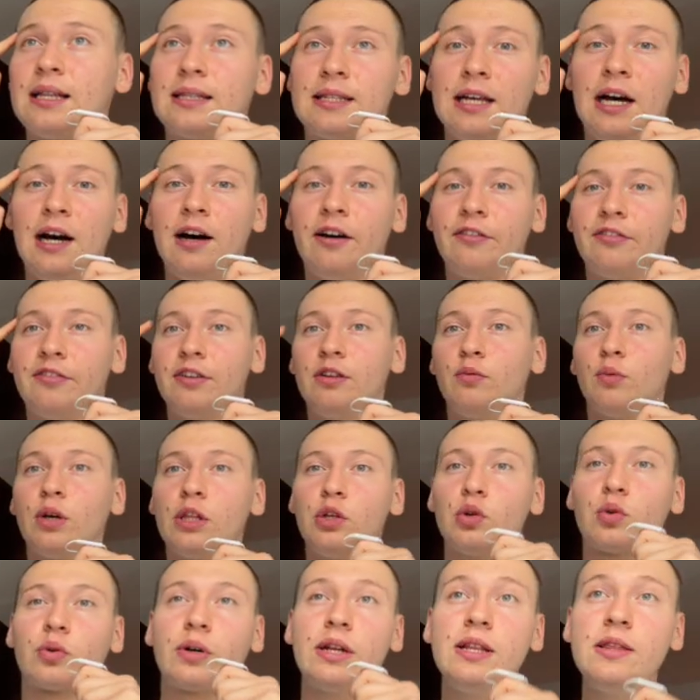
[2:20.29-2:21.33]
tough and when
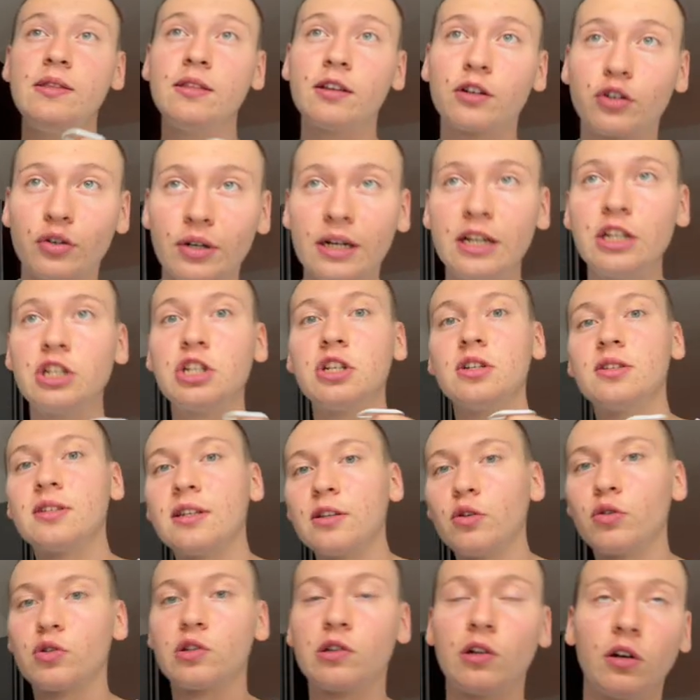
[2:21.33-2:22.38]
you're in the trenches and
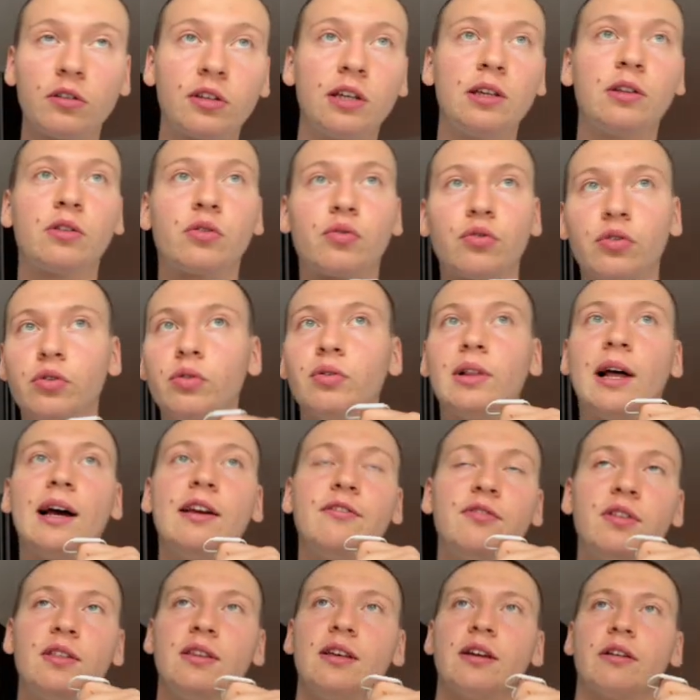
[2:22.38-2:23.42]
you're slogging through
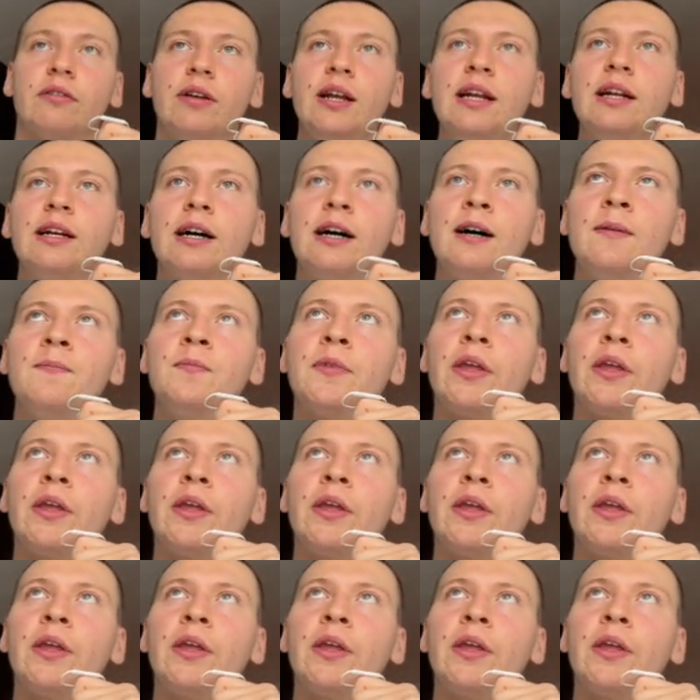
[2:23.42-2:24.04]
life in the arena,